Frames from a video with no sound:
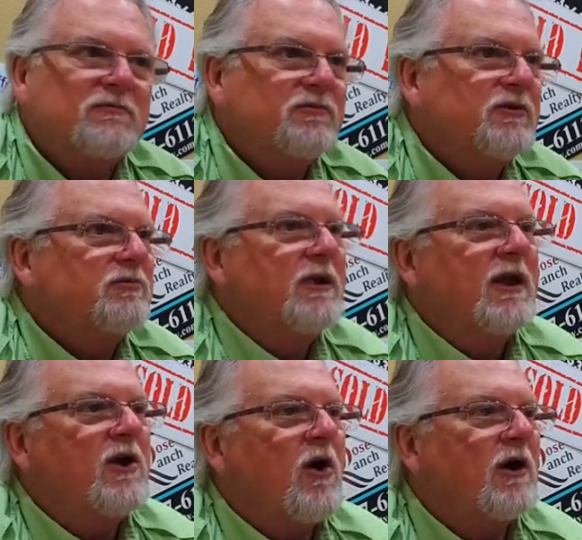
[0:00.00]
Just me
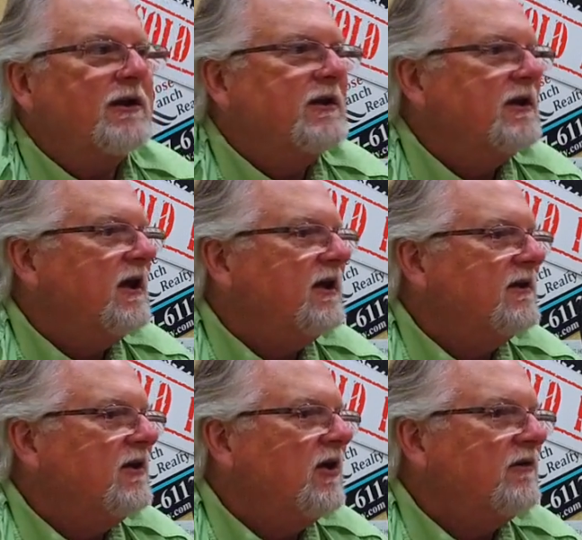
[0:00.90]
and Carly today in
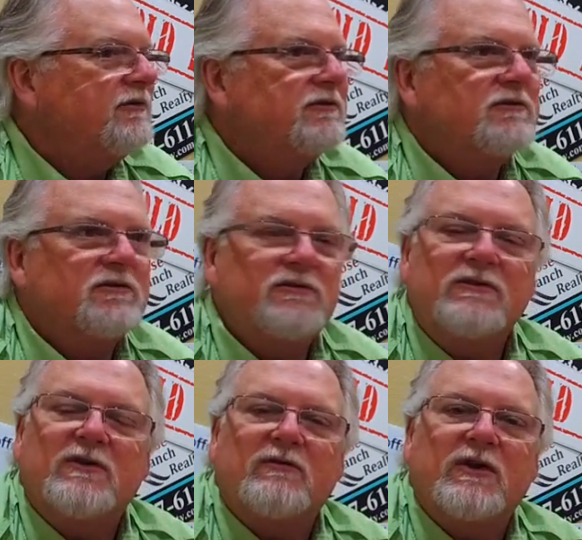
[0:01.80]
the office, and
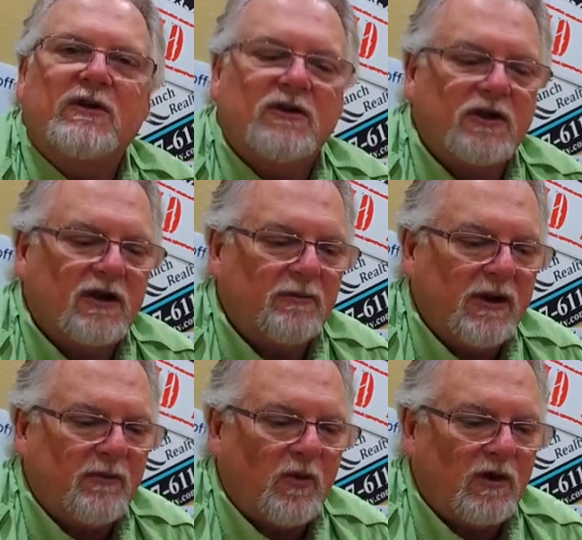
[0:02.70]
she's over here looking up
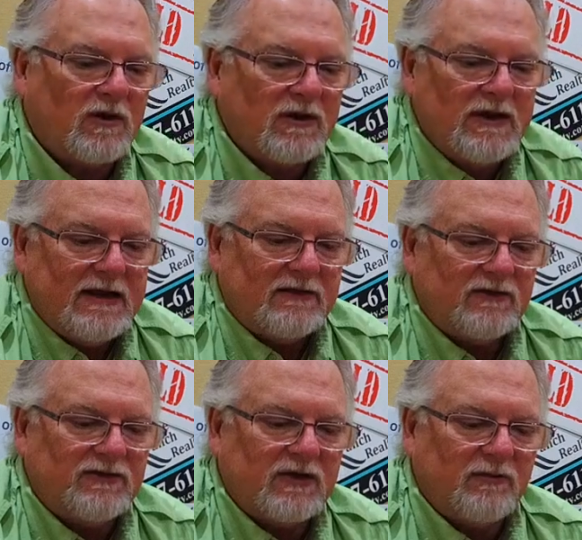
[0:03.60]
paperwork
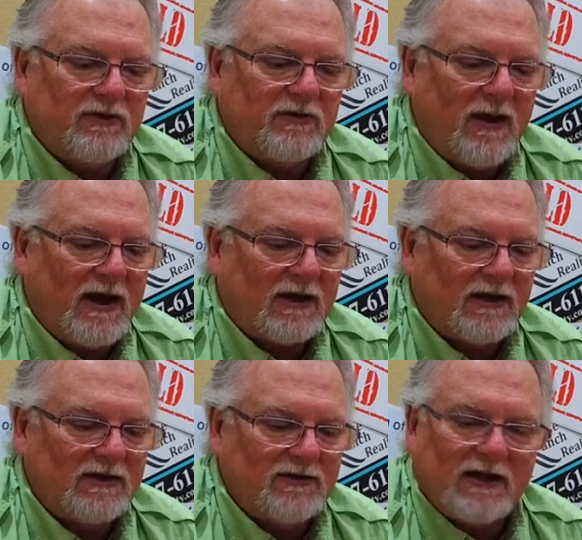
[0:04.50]
so she can put some
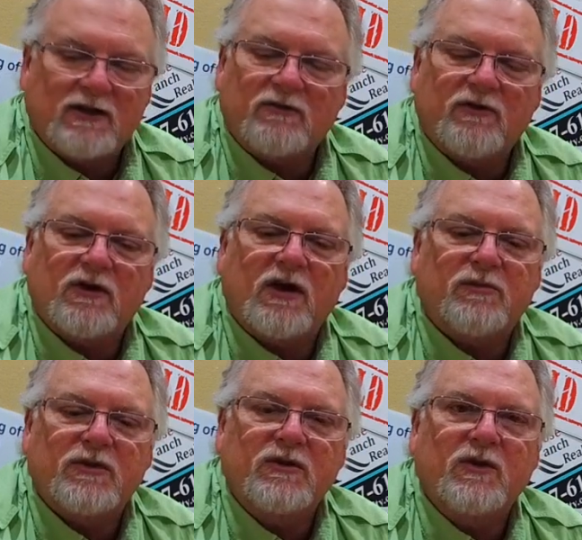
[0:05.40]
accolades out there for a
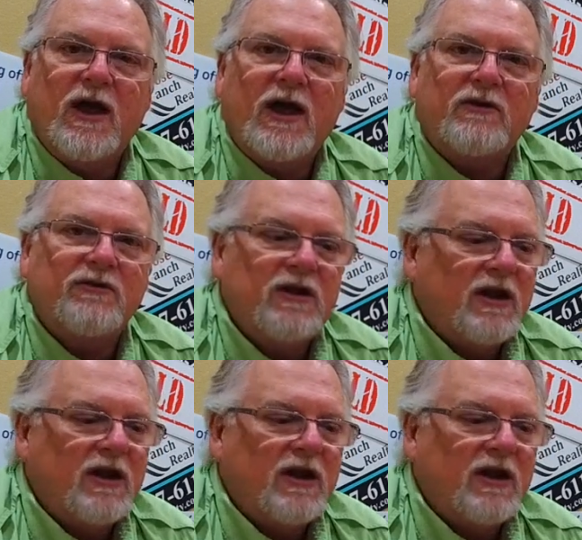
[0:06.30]
couple of you guys.